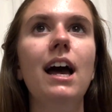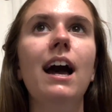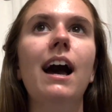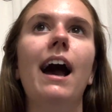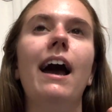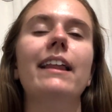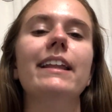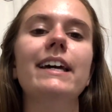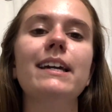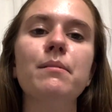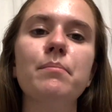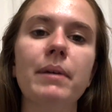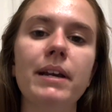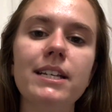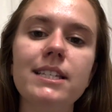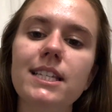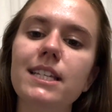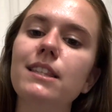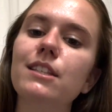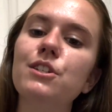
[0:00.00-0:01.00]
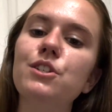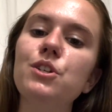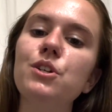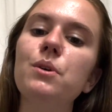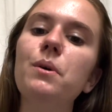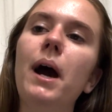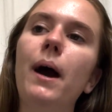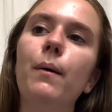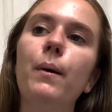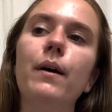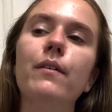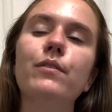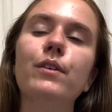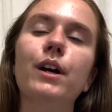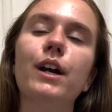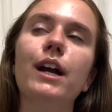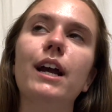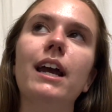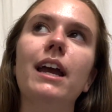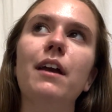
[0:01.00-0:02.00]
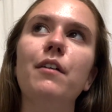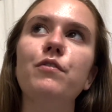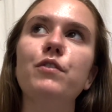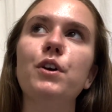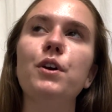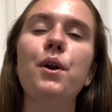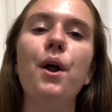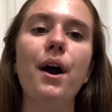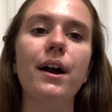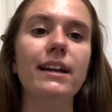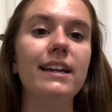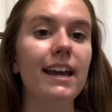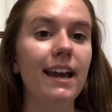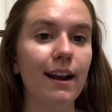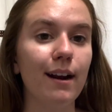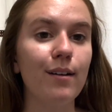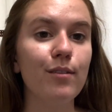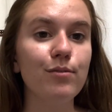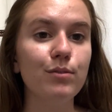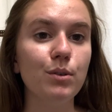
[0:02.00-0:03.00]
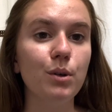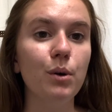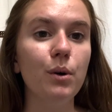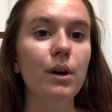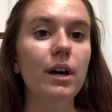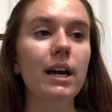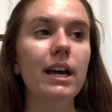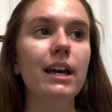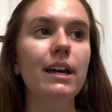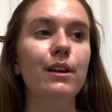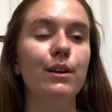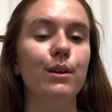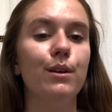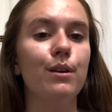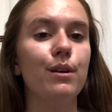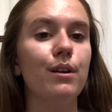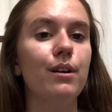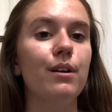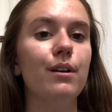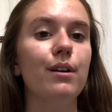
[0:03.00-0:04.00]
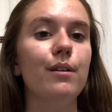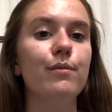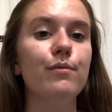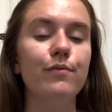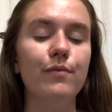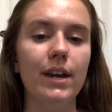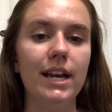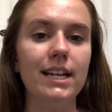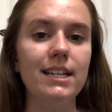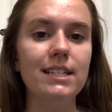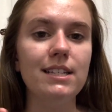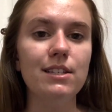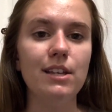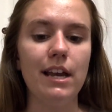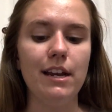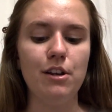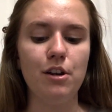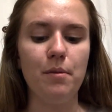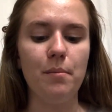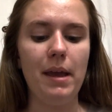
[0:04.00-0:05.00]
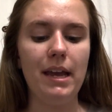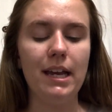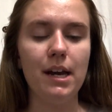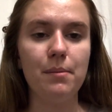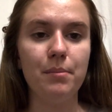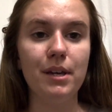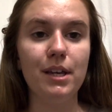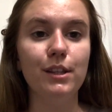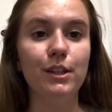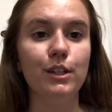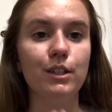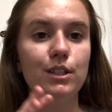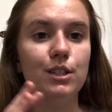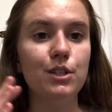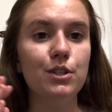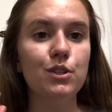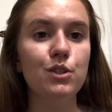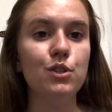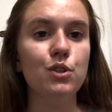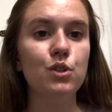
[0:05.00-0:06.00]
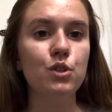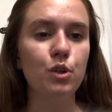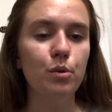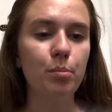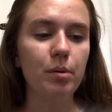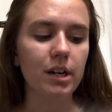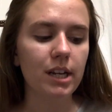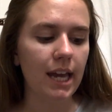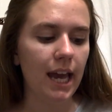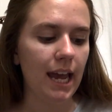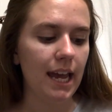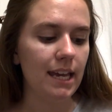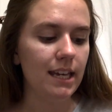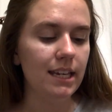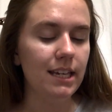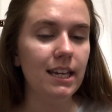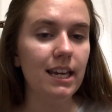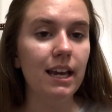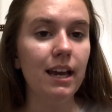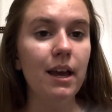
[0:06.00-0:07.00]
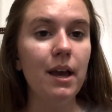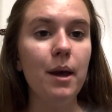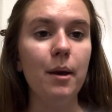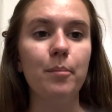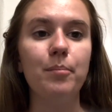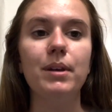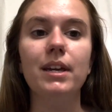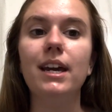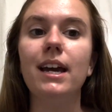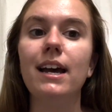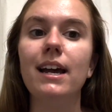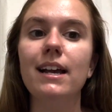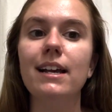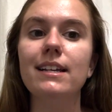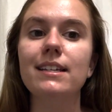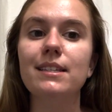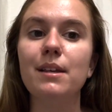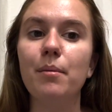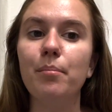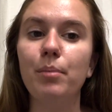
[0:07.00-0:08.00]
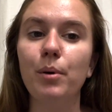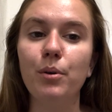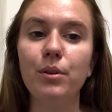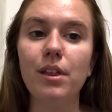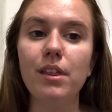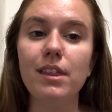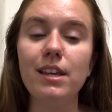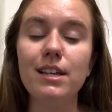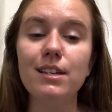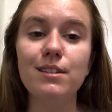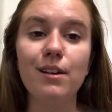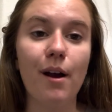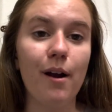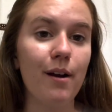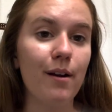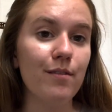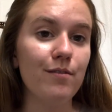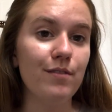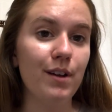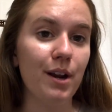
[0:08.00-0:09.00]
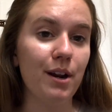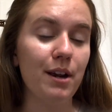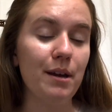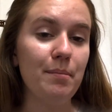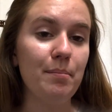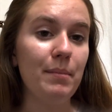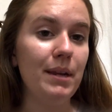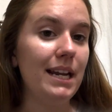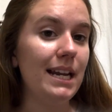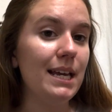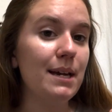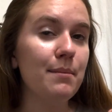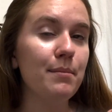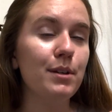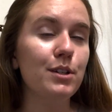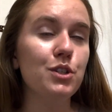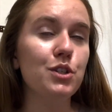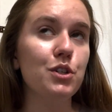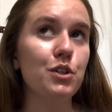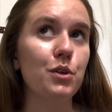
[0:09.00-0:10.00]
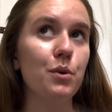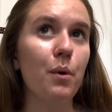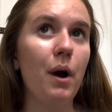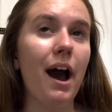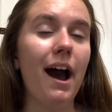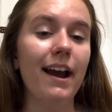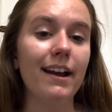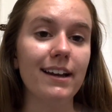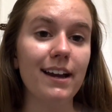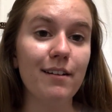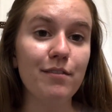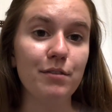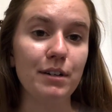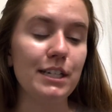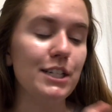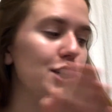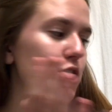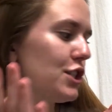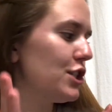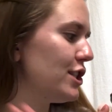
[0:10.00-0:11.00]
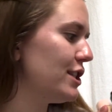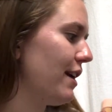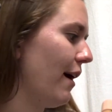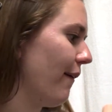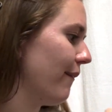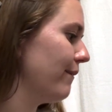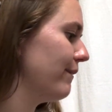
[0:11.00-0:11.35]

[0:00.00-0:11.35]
I like mixing the two. However, if you're not careful, your face and your makeup can look super cakey because both of these are very medium to high coverage. So